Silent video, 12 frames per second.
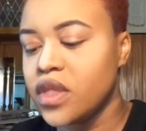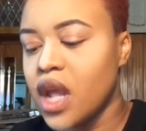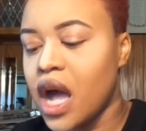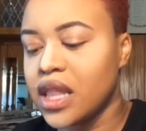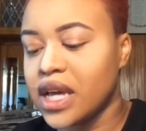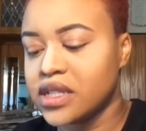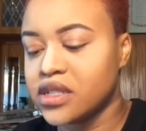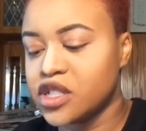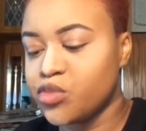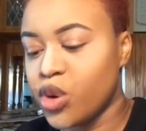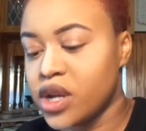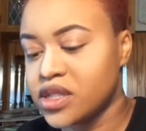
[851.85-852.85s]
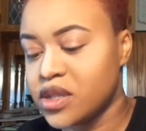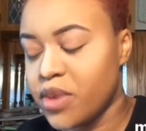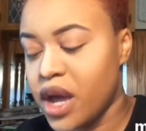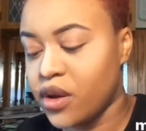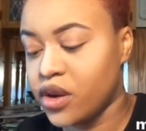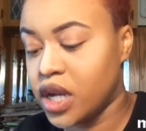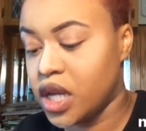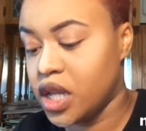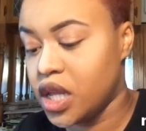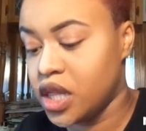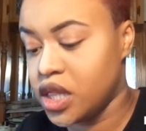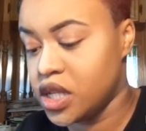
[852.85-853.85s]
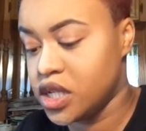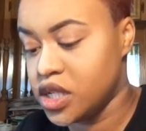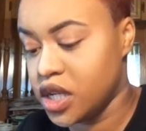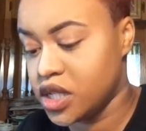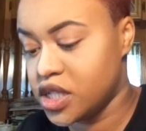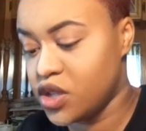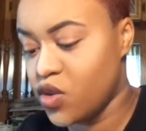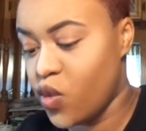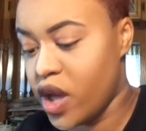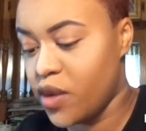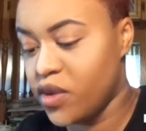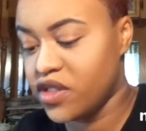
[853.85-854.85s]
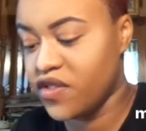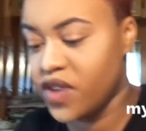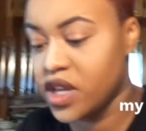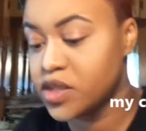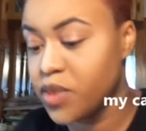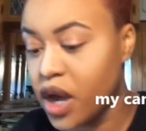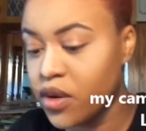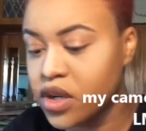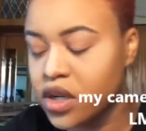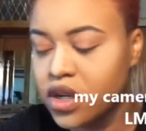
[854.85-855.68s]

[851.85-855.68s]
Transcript: I like to just press the powder in and then dust it away with the face powder.